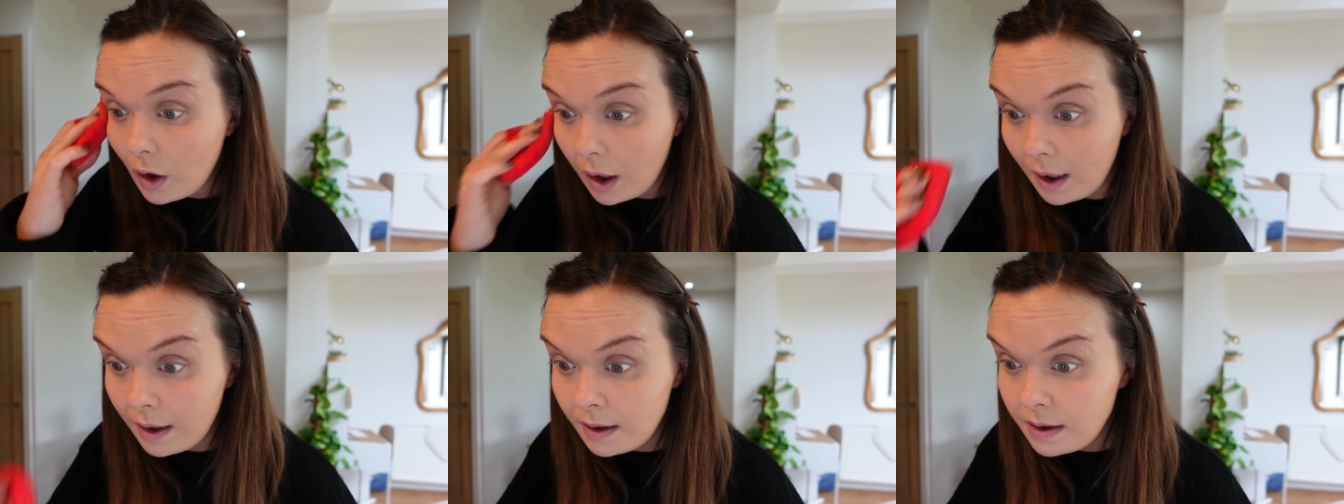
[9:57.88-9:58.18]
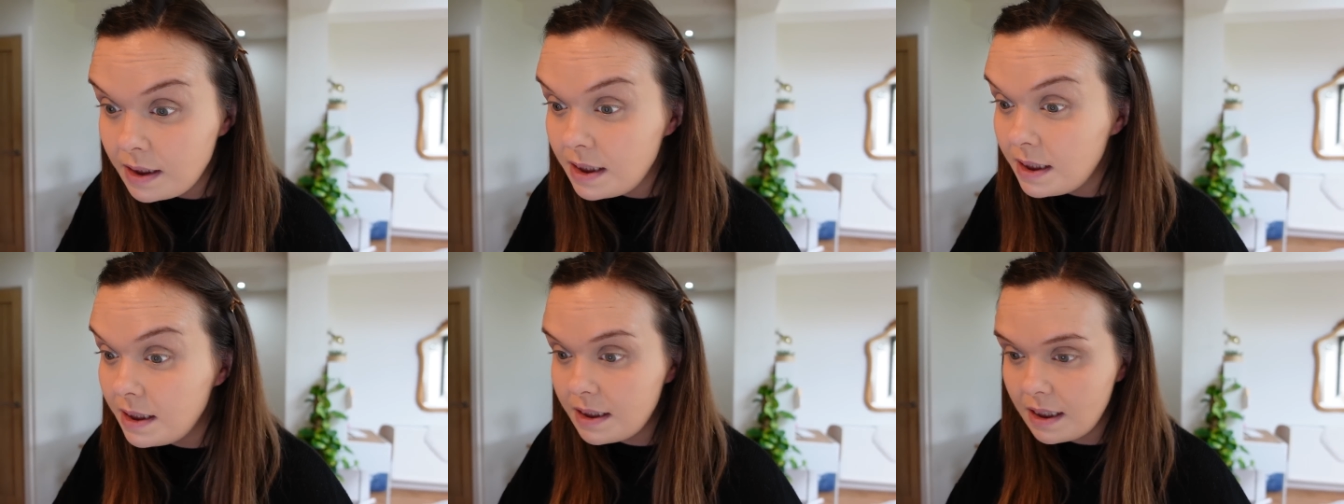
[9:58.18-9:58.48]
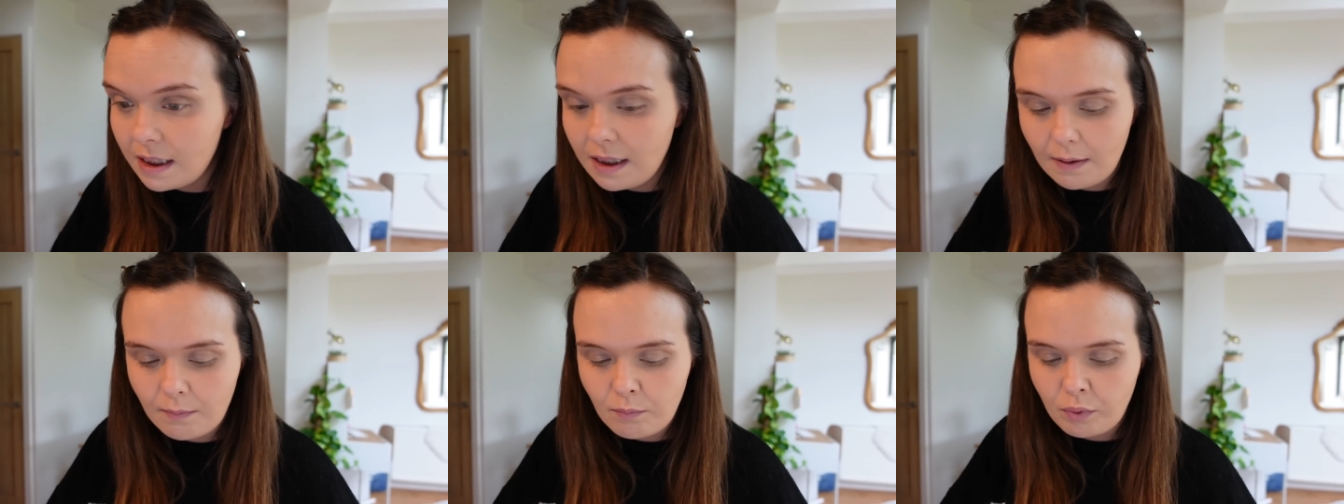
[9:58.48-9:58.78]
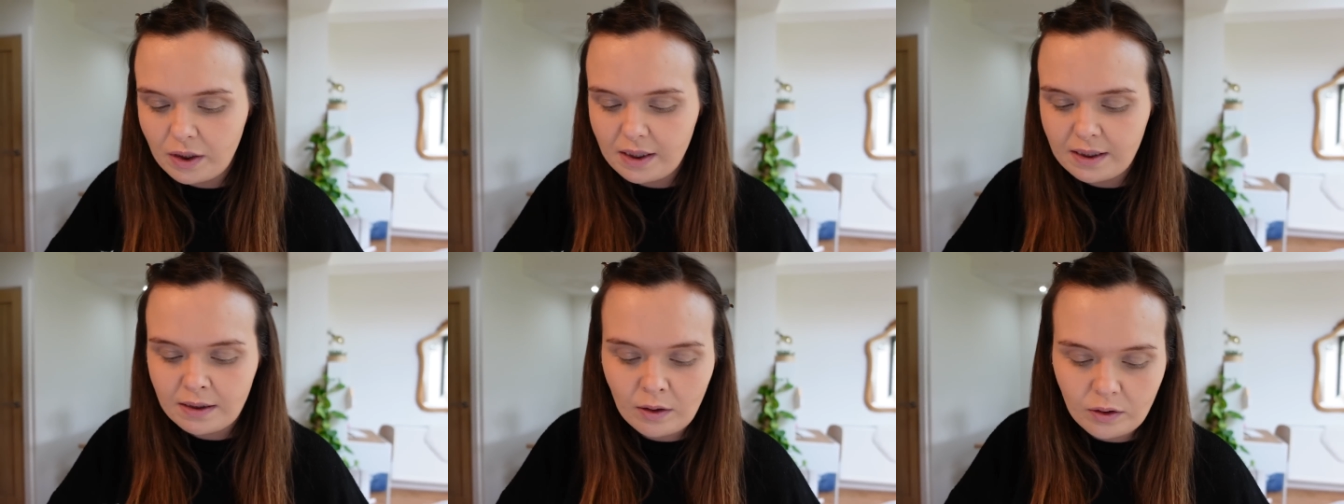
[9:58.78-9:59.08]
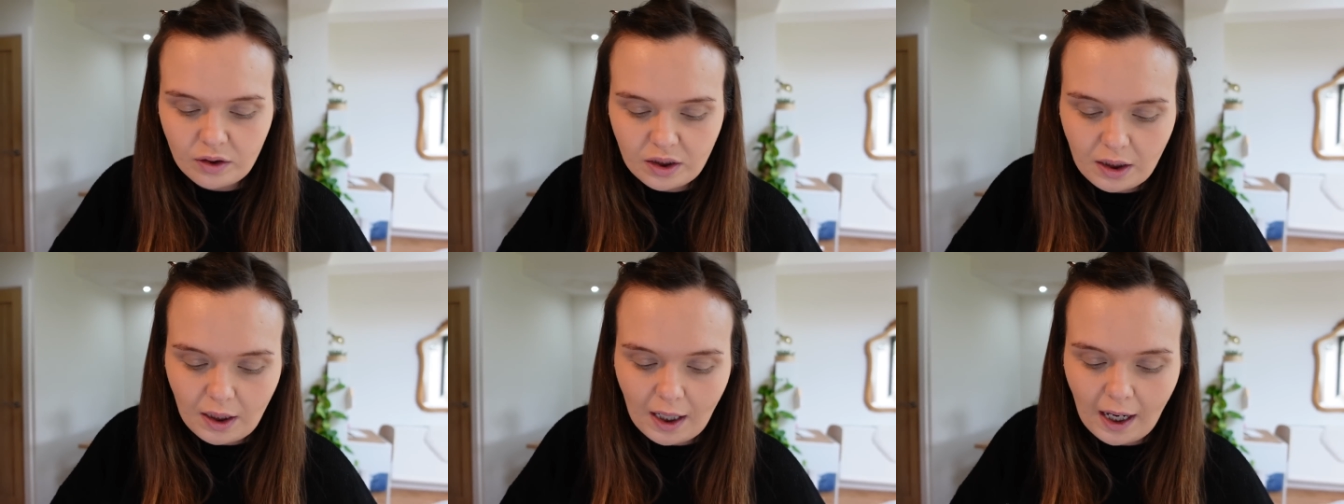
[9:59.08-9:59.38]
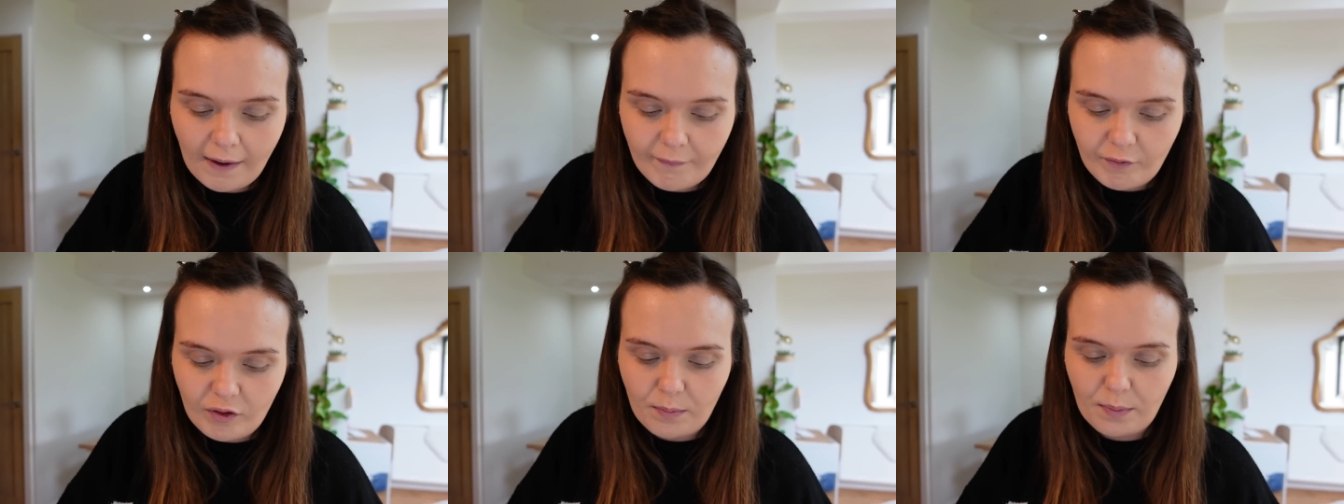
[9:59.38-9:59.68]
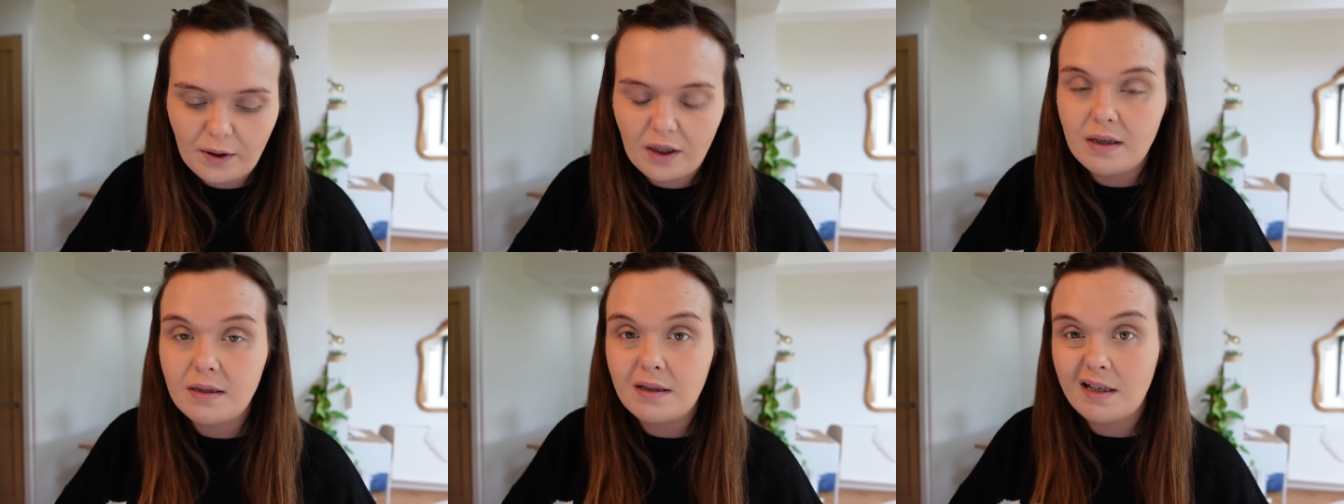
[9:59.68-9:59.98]
I need it, but it's not too heavy
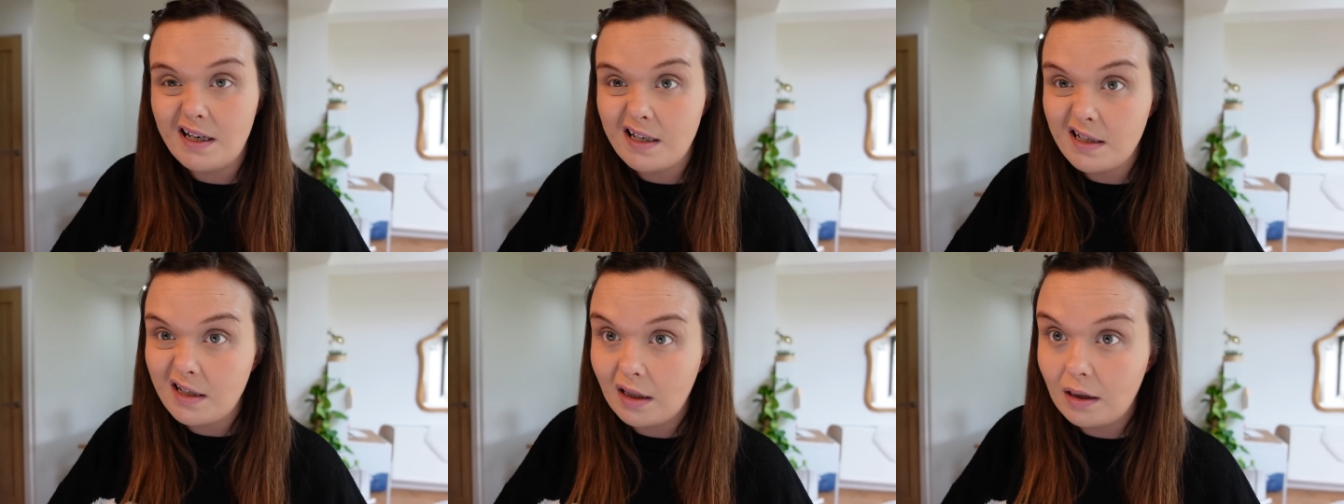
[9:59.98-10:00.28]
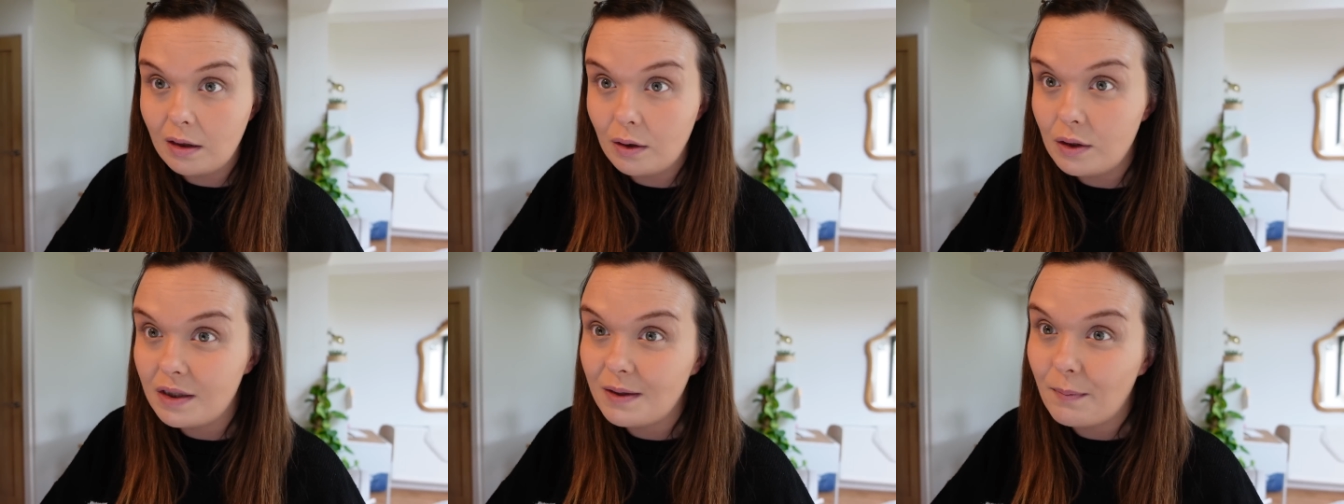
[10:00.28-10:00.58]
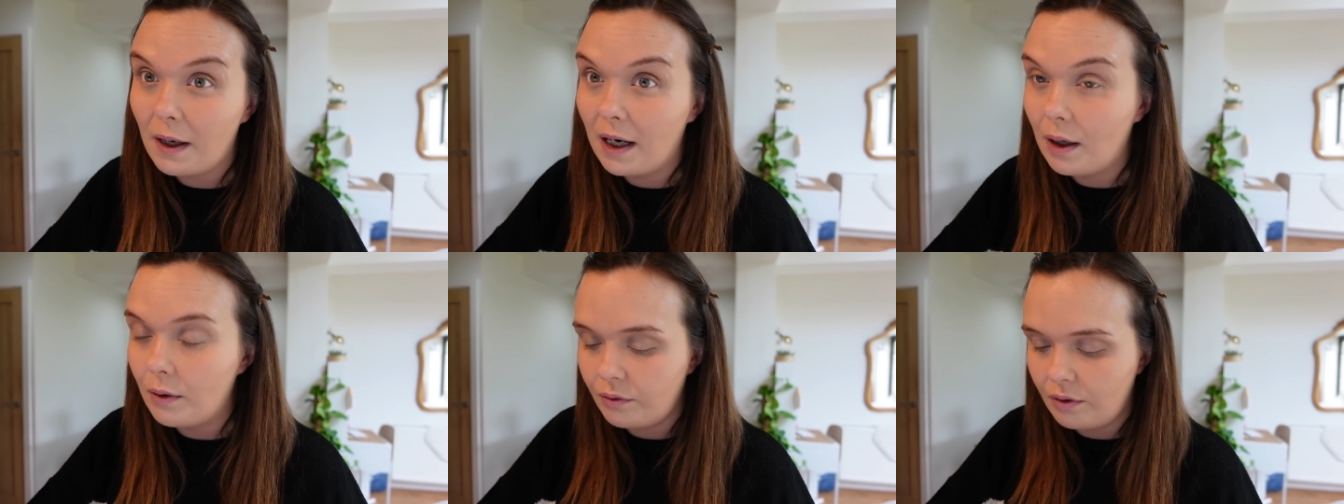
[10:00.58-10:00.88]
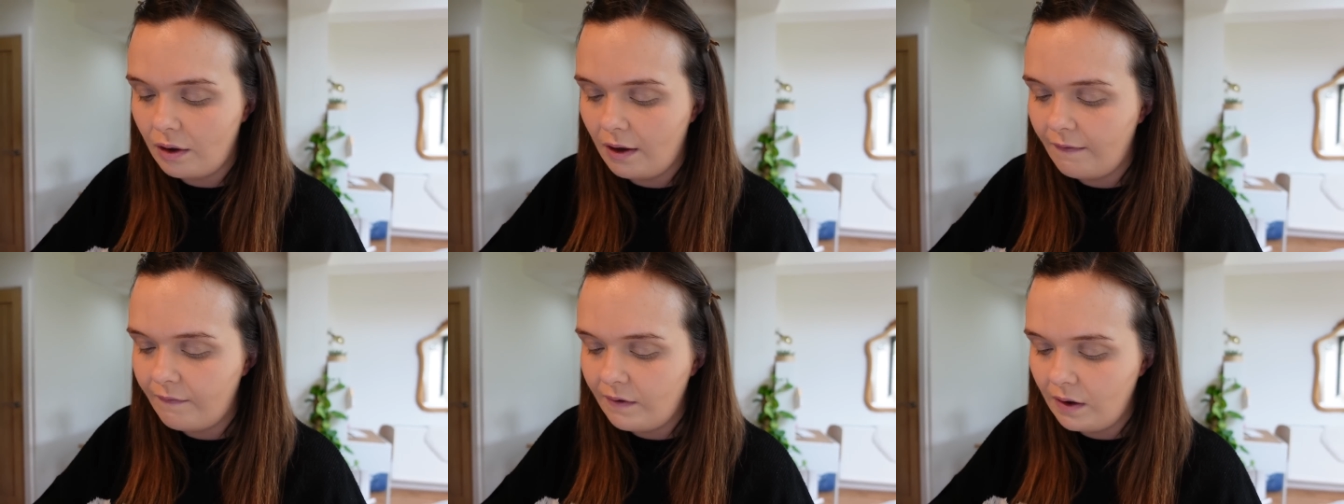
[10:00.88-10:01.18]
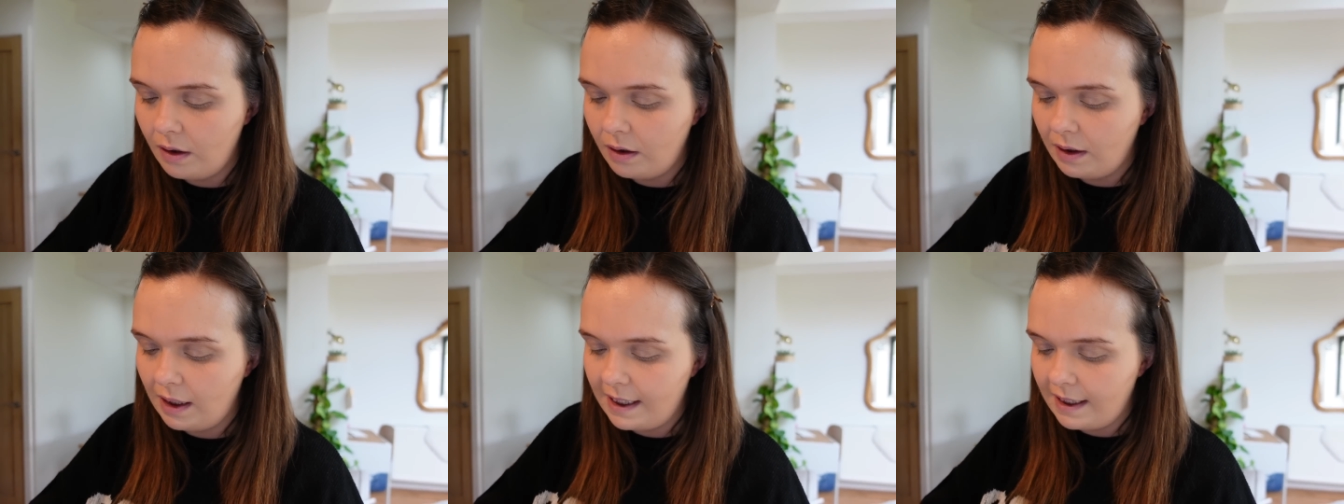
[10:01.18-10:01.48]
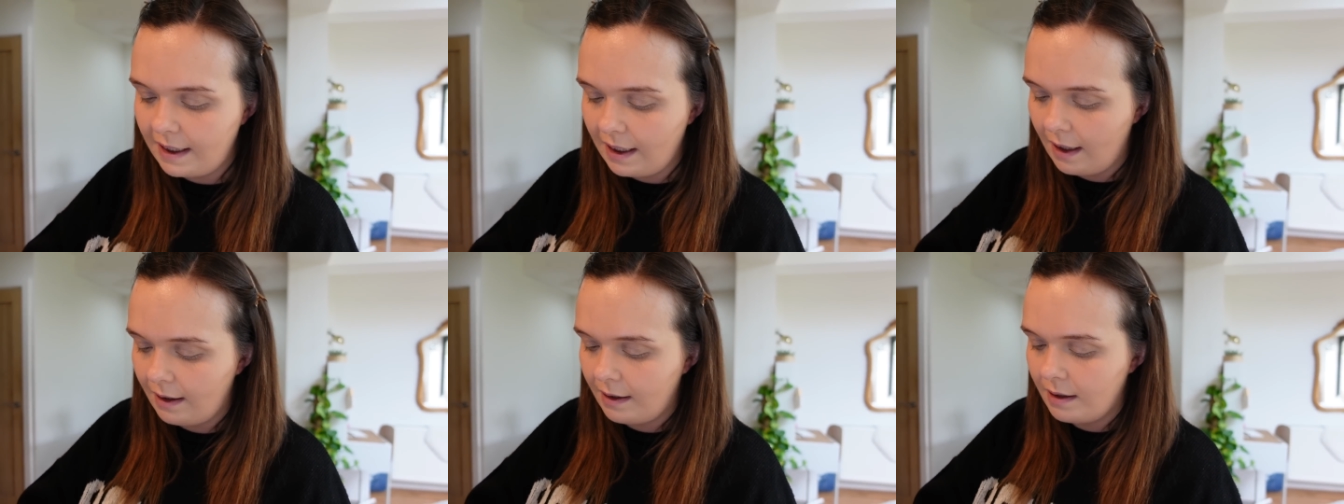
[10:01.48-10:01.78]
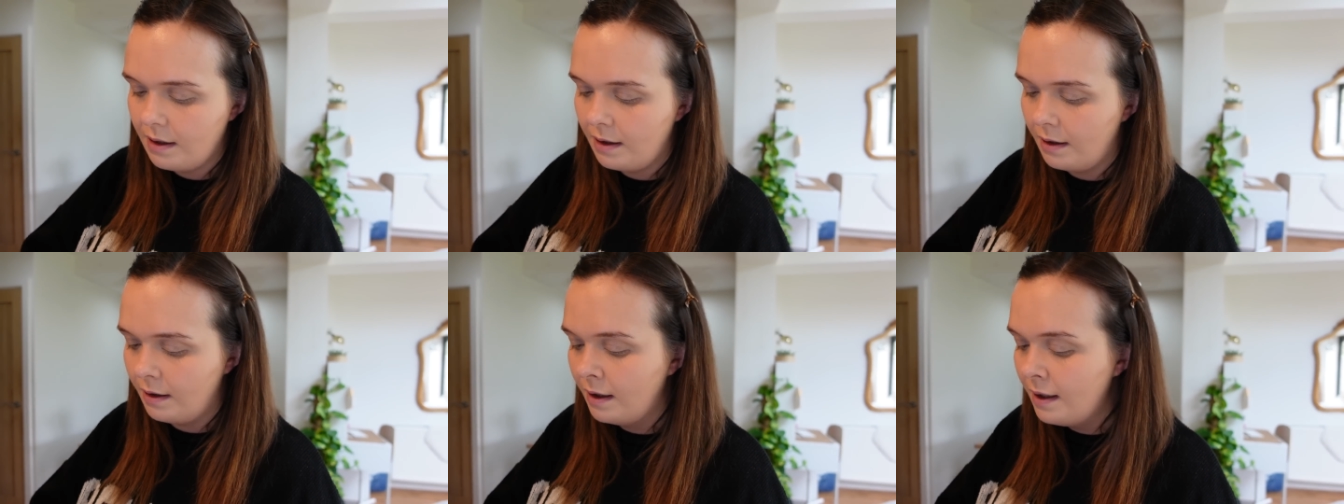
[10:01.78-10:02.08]
because it is a loose powder. I feel like I
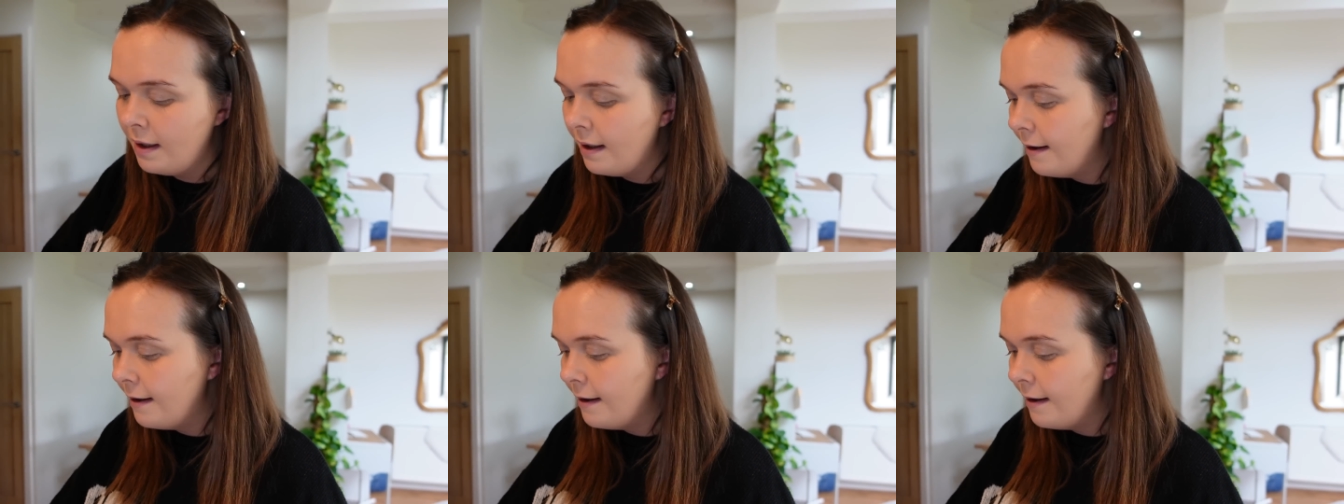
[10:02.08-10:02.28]
can